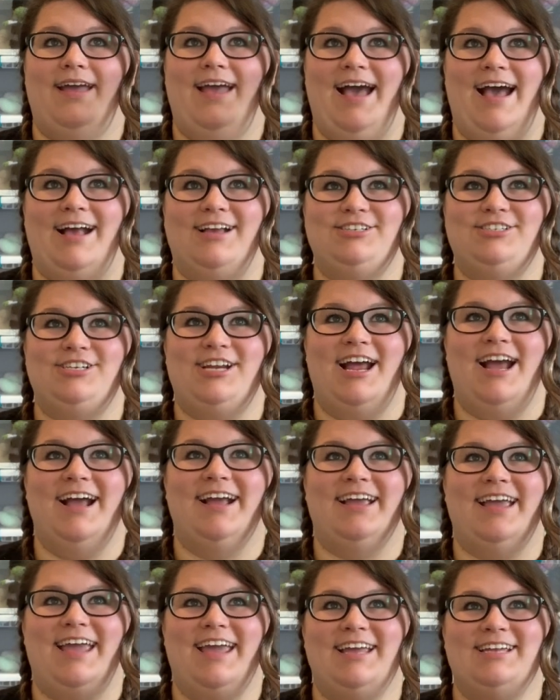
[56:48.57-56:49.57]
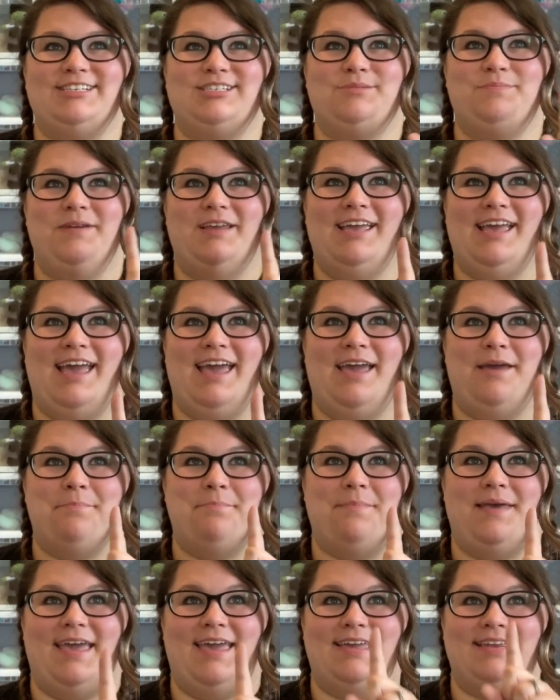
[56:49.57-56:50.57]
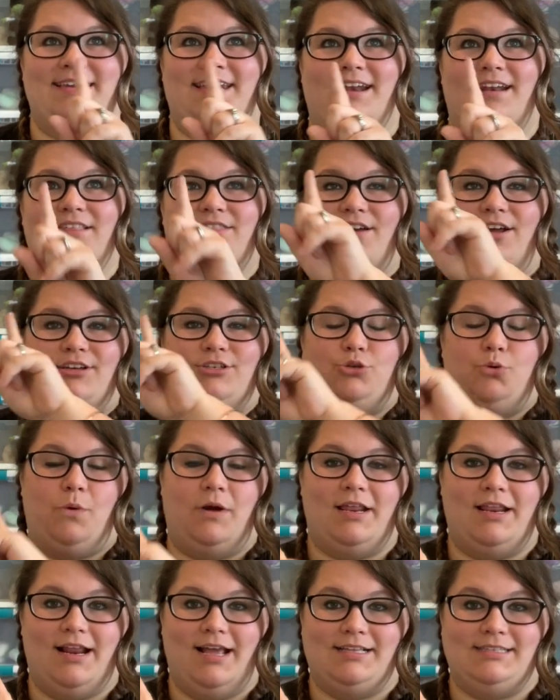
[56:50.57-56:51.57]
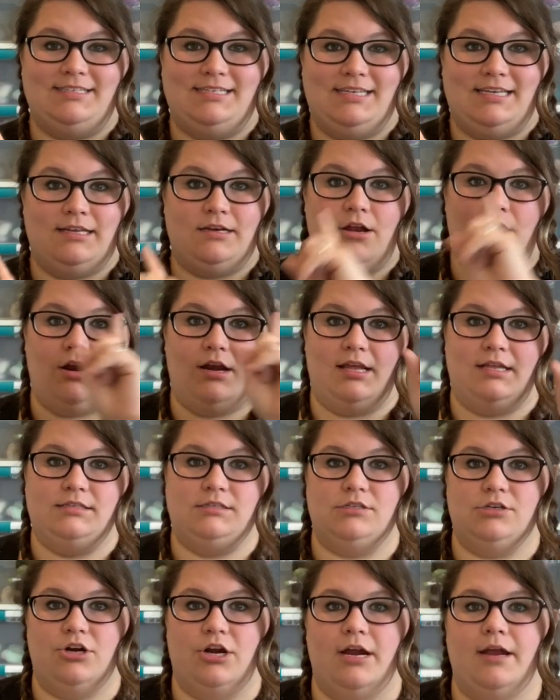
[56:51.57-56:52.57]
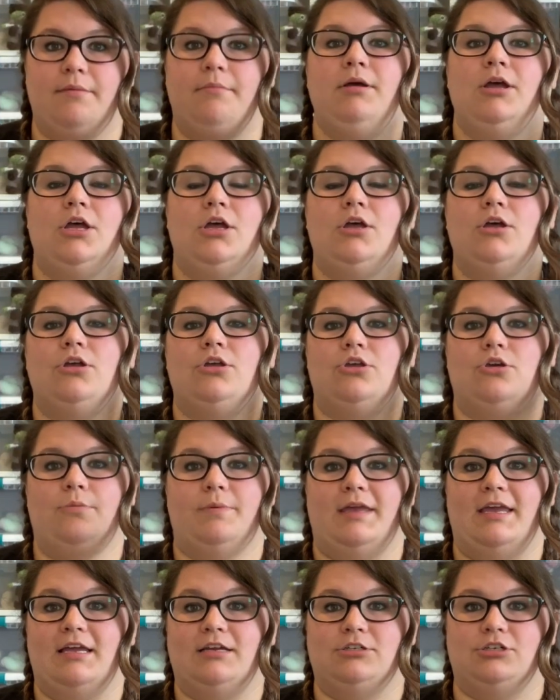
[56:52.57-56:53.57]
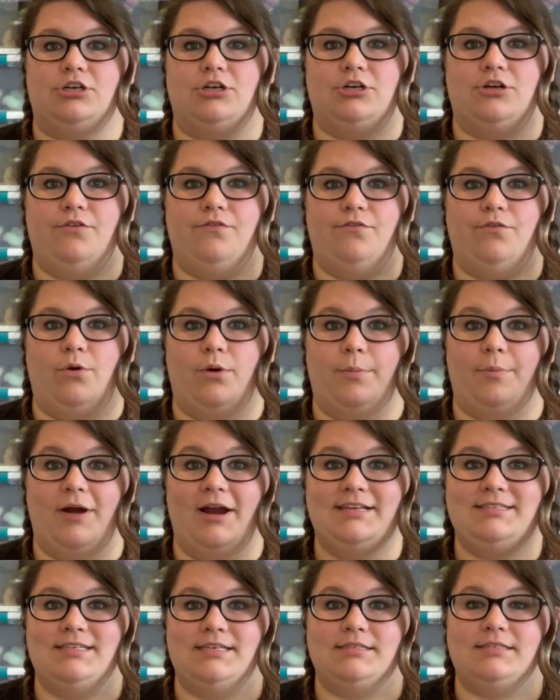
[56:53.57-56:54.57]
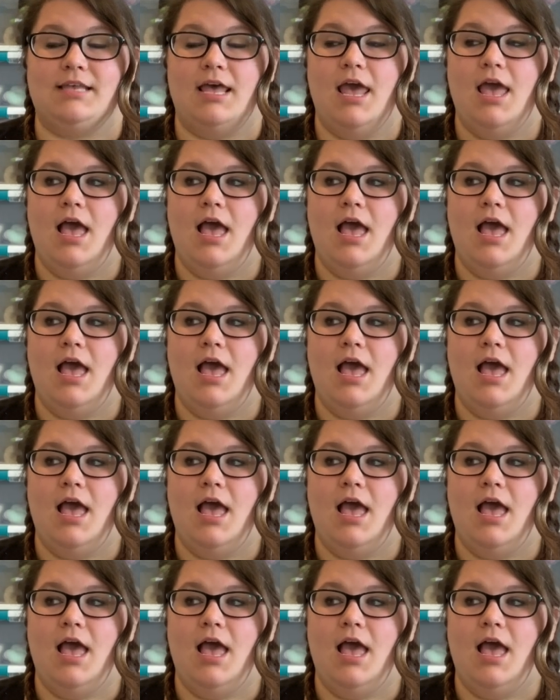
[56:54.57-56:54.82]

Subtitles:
hashtag HBK May Knit-a-thon 2019 on Instagram, you'll be entered for prizes.